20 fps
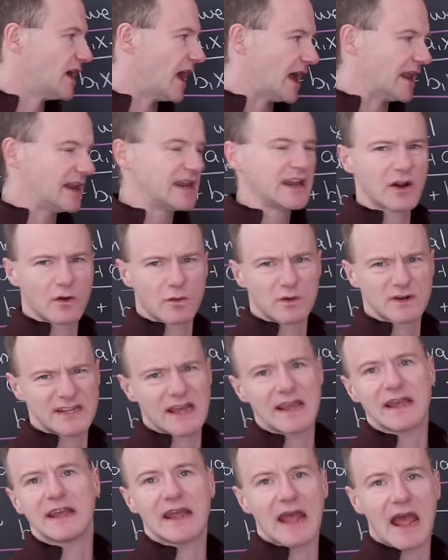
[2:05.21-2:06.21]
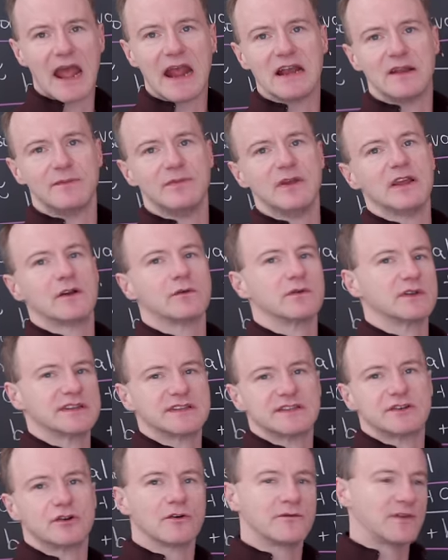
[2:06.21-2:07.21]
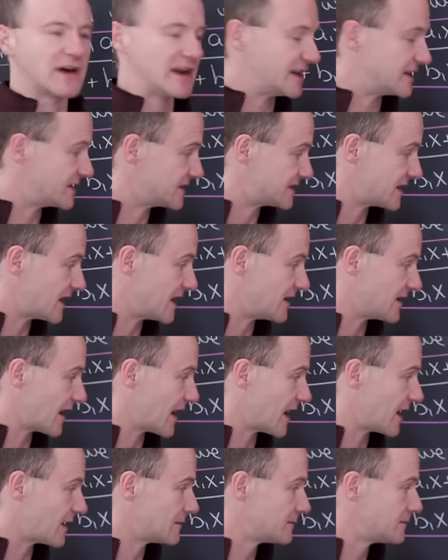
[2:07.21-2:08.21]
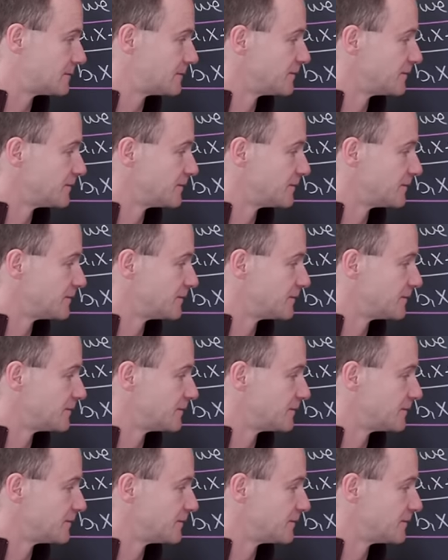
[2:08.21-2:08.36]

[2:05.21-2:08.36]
And here we're taking A to be equal to zero if I didn't say that.